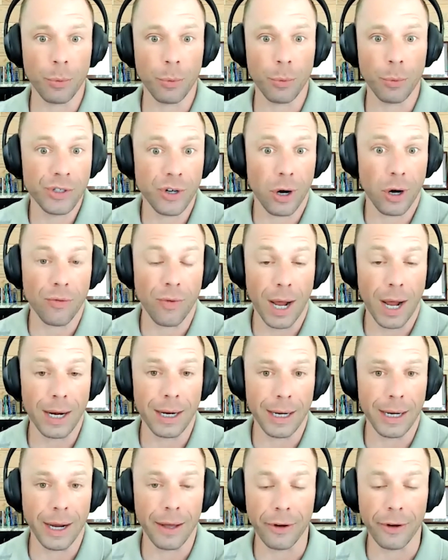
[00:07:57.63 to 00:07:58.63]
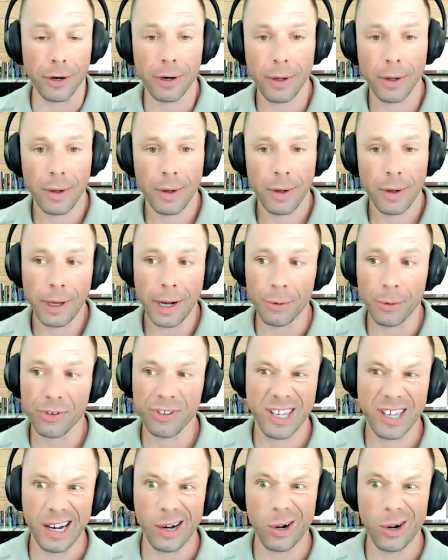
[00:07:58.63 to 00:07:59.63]
We started riding together, and I was
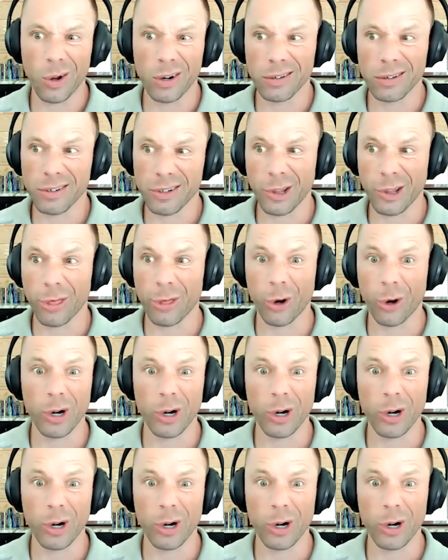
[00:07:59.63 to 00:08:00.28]
getting on to 30